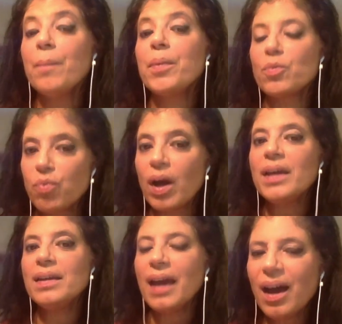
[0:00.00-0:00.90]
But
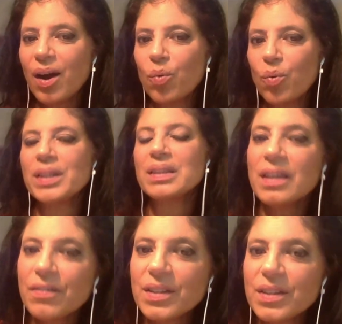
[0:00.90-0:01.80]
right now, we
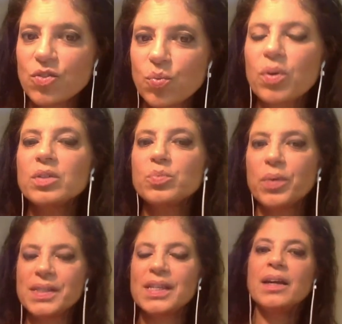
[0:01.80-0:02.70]
live in this world
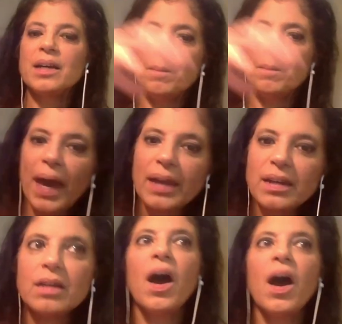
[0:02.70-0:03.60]
where it's
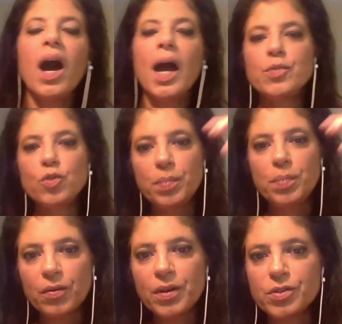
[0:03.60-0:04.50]
competitive, I'm
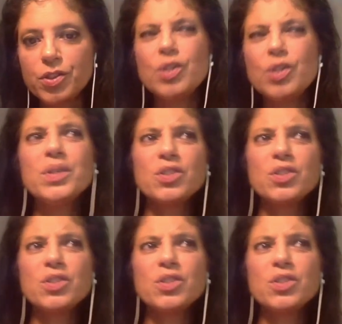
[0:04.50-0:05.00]
superior to you.